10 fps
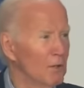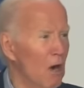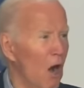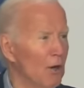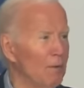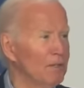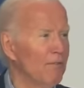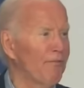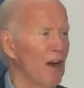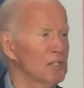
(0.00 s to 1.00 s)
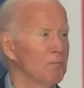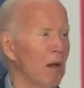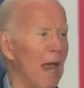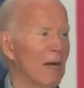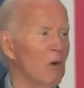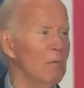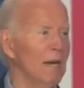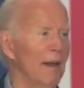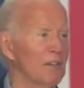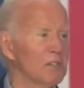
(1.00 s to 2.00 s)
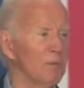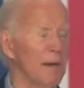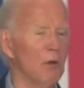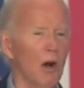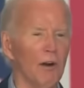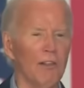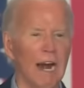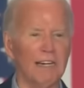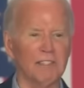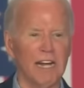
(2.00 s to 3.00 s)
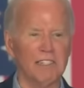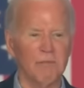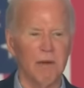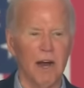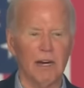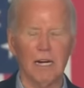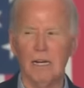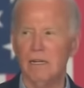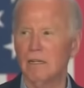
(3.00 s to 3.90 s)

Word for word: Too old to put the first black woman on the Supreme Court of the United States of America.